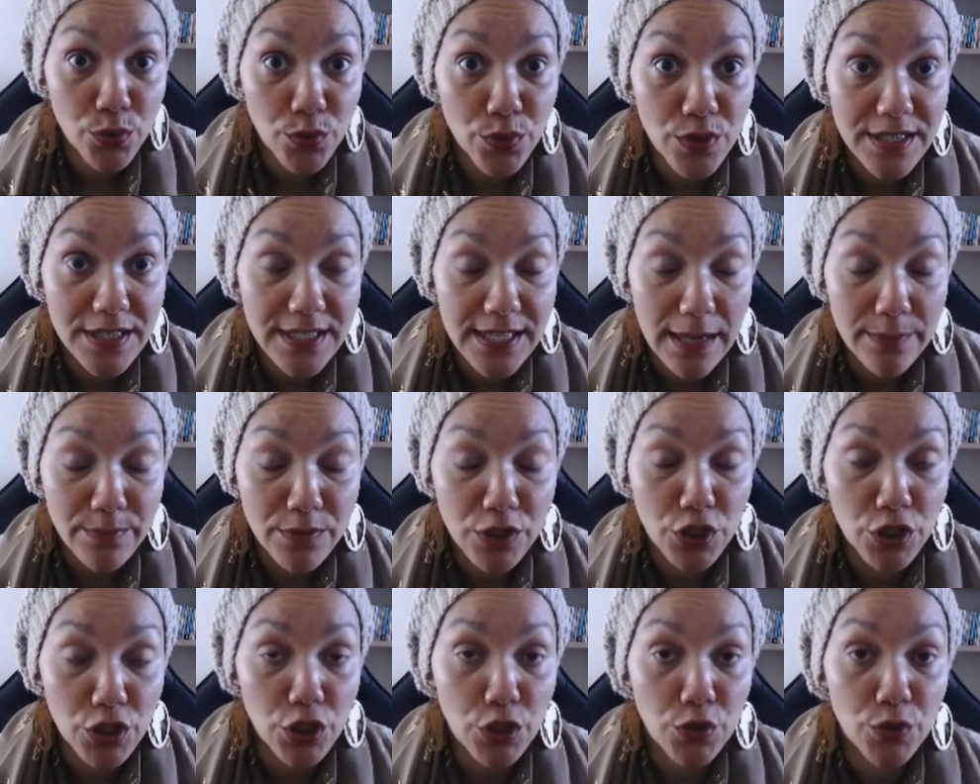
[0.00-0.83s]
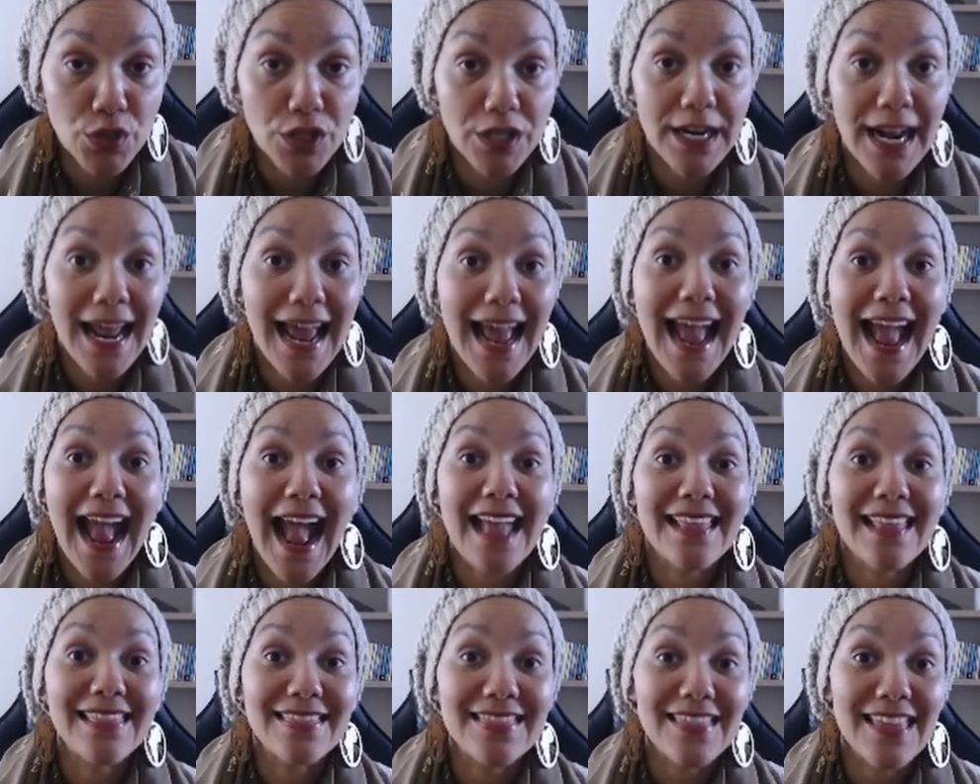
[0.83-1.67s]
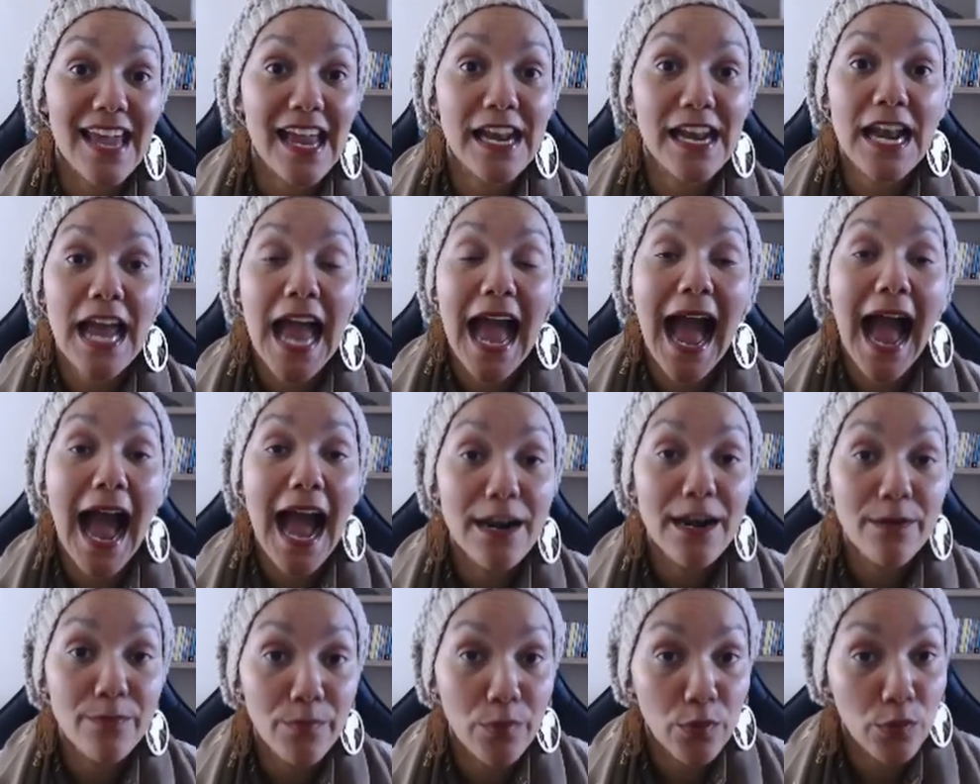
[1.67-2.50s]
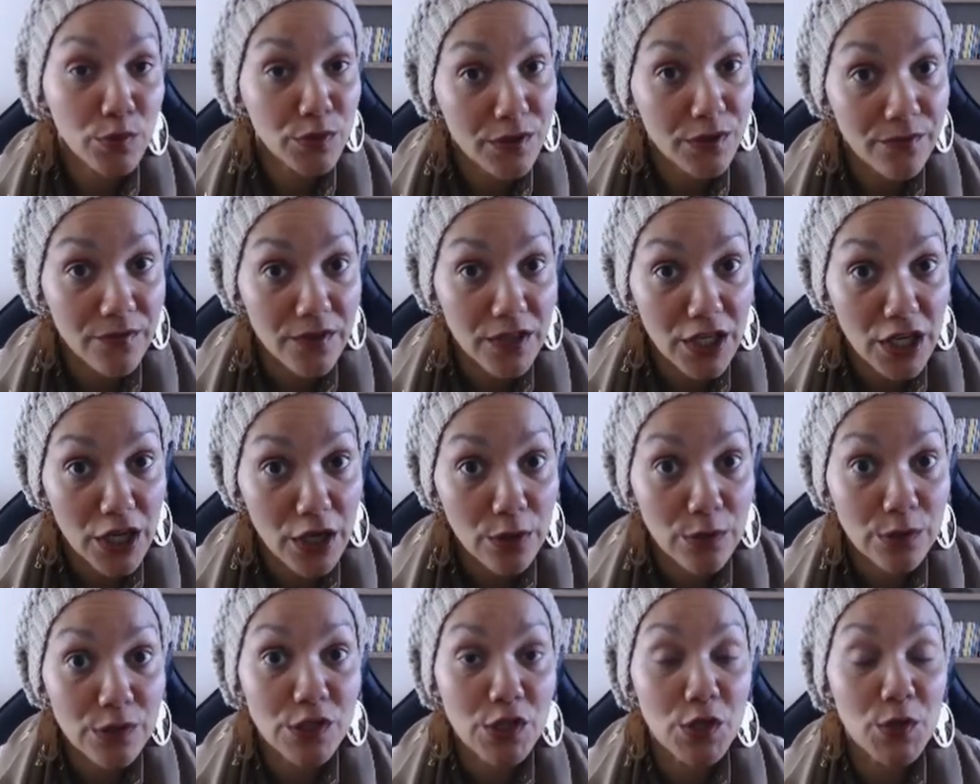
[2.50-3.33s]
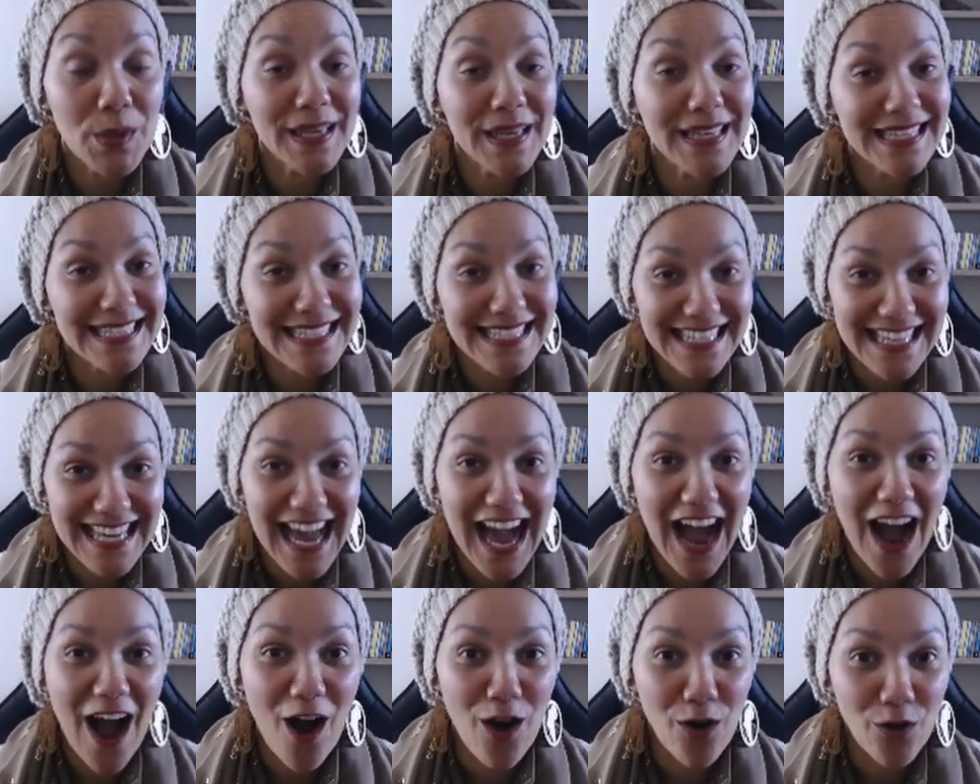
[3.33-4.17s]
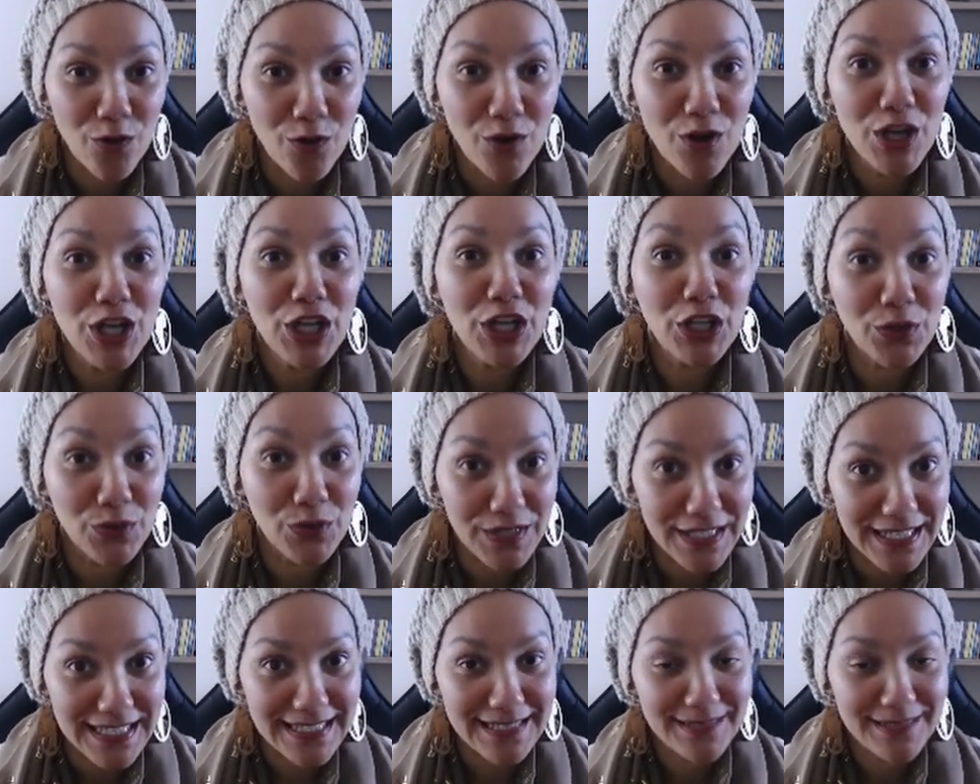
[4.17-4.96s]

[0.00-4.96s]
substitution, and then unpause the video so you can see how you did.